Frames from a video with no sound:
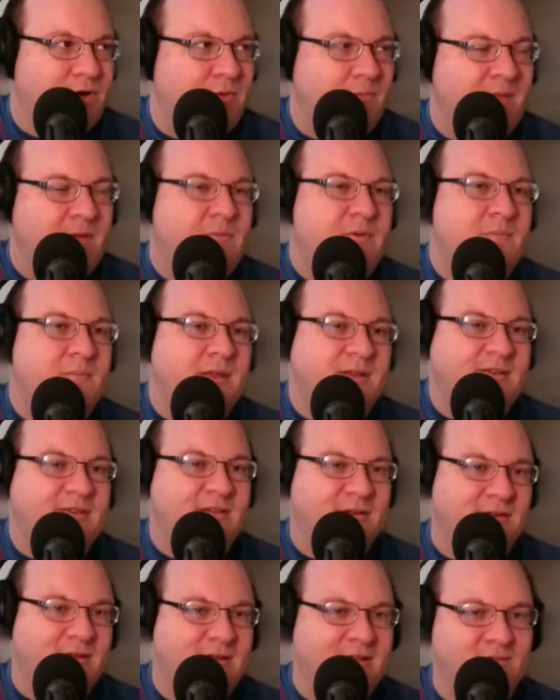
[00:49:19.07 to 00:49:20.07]
Rome that we
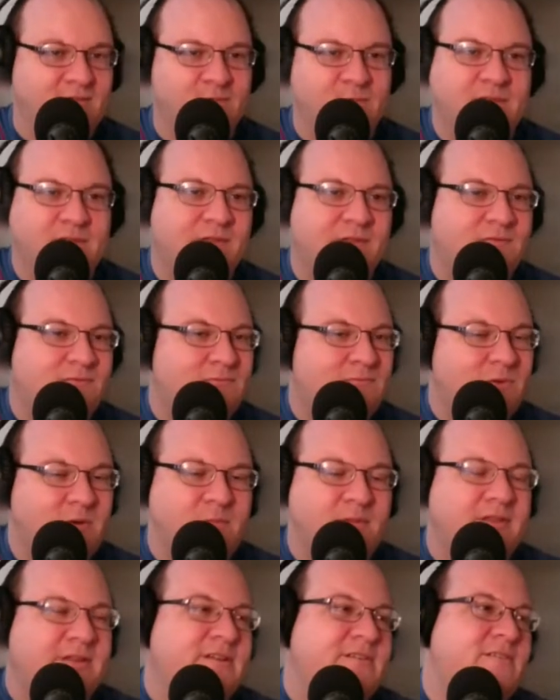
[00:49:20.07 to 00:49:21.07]
mentioned is when this
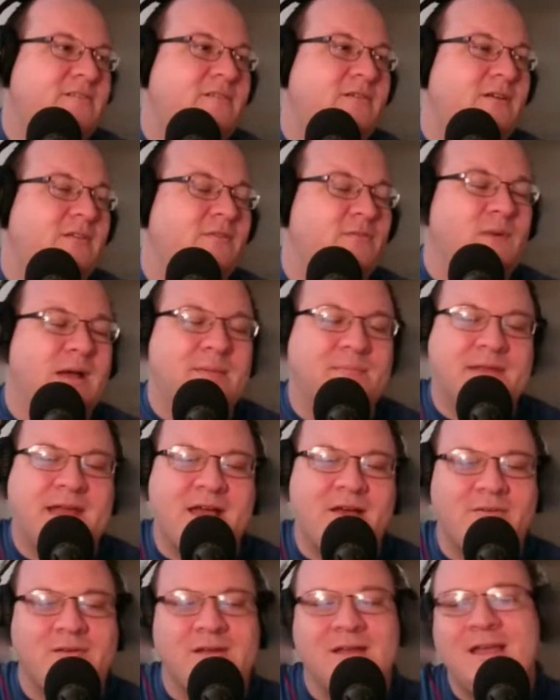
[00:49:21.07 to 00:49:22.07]
Roman legion gets wiped
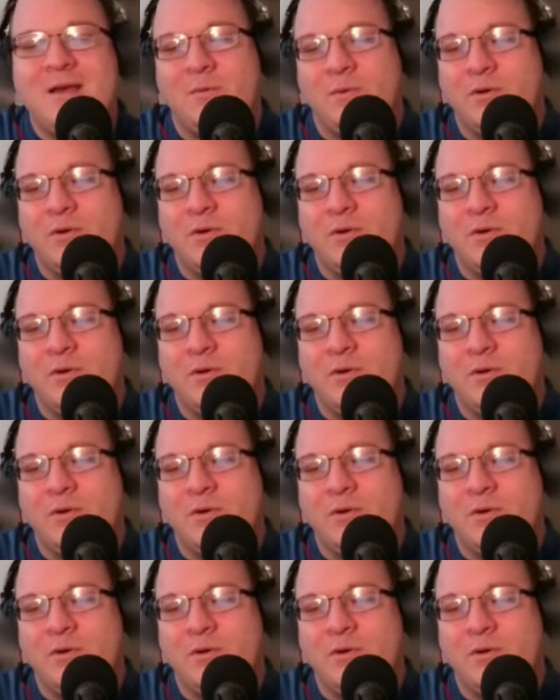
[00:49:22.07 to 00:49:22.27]
out.